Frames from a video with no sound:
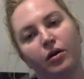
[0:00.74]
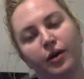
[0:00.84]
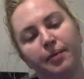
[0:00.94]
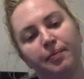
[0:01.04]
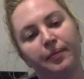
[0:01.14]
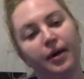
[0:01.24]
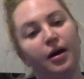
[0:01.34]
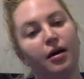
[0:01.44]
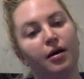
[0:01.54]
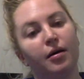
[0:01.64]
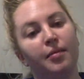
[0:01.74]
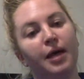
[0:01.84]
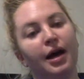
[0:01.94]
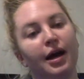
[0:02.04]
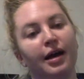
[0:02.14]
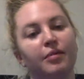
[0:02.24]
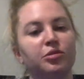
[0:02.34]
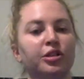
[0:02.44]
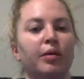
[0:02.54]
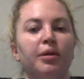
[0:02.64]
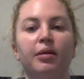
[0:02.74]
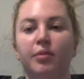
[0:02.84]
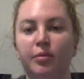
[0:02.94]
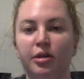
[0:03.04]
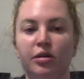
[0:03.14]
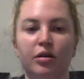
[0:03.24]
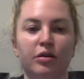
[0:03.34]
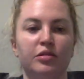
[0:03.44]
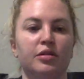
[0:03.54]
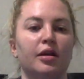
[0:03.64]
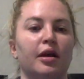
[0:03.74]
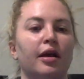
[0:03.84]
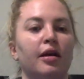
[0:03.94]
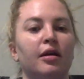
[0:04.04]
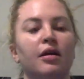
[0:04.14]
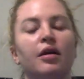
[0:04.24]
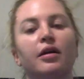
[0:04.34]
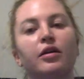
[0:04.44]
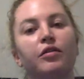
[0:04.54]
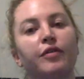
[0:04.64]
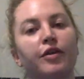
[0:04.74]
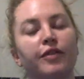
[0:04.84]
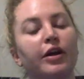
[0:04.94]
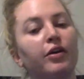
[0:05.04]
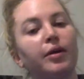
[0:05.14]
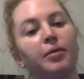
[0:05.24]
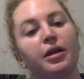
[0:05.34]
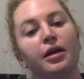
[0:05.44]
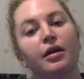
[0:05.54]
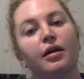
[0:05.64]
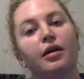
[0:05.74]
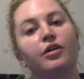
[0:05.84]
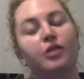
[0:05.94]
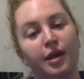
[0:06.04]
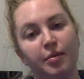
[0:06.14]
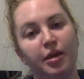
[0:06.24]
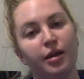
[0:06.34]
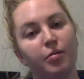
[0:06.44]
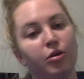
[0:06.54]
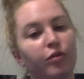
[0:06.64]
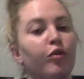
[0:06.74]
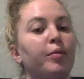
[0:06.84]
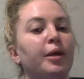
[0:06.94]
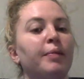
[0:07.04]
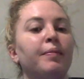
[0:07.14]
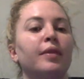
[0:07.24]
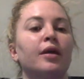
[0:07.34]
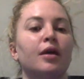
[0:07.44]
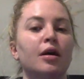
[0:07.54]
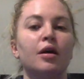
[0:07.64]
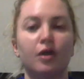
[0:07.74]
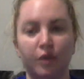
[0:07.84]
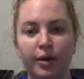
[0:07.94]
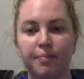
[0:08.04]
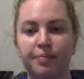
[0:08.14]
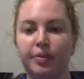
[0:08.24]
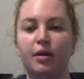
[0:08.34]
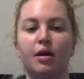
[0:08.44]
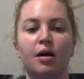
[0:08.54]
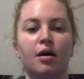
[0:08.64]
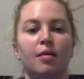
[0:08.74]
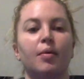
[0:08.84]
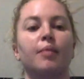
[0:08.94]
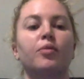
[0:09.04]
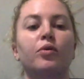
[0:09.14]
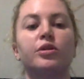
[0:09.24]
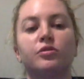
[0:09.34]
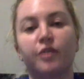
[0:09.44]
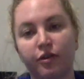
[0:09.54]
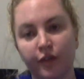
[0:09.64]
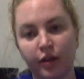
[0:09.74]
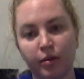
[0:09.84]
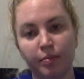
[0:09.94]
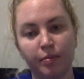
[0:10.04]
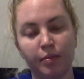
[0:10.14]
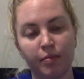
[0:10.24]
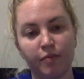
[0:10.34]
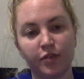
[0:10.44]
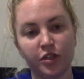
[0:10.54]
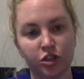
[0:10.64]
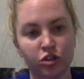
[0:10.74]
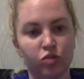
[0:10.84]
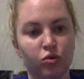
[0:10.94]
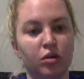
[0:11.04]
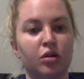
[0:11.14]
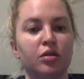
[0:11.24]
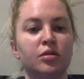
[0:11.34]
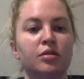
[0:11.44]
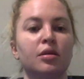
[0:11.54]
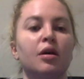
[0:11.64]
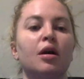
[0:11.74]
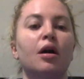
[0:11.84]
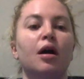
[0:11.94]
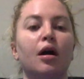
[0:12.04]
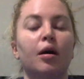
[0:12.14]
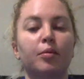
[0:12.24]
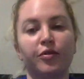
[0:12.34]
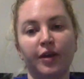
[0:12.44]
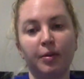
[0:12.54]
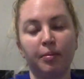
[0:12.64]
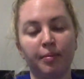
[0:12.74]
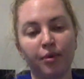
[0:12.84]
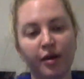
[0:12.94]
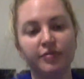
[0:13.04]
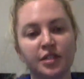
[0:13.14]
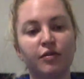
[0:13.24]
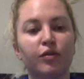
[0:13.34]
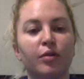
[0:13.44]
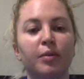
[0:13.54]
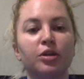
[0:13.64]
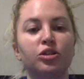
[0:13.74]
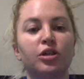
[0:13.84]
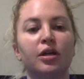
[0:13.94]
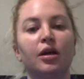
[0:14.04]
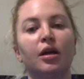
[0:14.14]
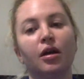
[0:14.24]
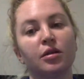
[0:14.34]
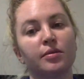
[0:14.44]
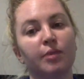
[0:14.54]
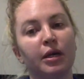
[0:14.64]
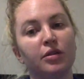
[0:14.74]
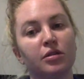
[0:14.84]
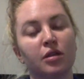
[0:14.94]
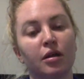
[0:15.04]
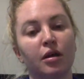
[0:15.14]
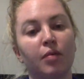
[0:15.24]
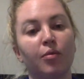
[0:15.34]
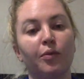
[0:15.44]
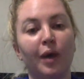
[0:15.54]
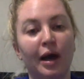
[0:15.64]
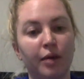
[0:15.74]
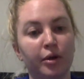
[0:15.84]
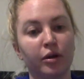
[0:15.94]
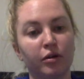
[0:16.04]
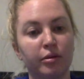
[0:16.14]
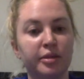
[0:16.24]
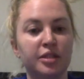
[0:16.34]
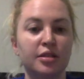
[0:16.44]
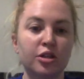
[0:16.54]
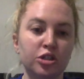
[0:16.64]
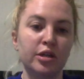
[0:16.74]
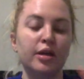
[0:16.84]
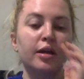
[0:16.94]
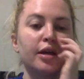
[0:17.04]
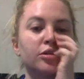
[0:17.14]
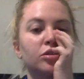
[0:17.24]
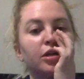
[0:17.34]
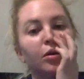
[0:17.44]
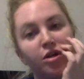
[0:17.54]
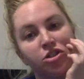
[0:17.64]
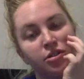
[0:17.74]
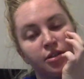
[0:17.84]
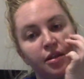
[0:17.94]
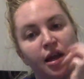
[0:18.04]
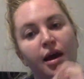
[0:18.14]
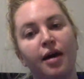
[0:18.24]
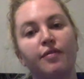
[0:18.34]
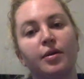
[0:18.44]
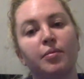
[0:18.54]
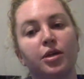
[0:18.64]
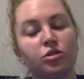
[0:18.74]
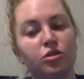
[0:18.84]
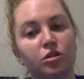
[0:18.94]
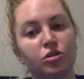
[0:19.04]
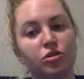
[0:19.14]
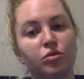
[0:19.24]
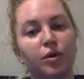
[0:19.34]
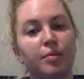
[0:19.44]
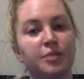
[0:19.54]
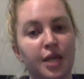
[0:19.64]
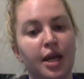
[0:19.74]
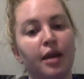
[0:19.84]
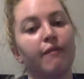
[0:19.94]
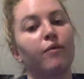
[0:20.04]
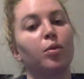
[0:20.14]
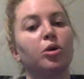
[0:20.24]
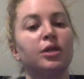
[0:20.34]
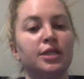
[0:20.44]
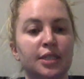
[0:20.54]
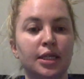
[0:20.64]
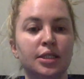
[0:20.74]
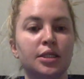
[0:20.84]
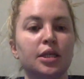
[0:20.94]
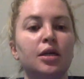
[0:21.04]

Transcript: Okay. Hi, I'm Shelby. I'm going to be your nurse today. Can you verify your name and date of birth for me? Okay. I'm going to verify the physician's orders, provide privacy for the patient, and explain to them why we are going to be suctioning, answer any questions that they have, and make sure to obtain verbal consent.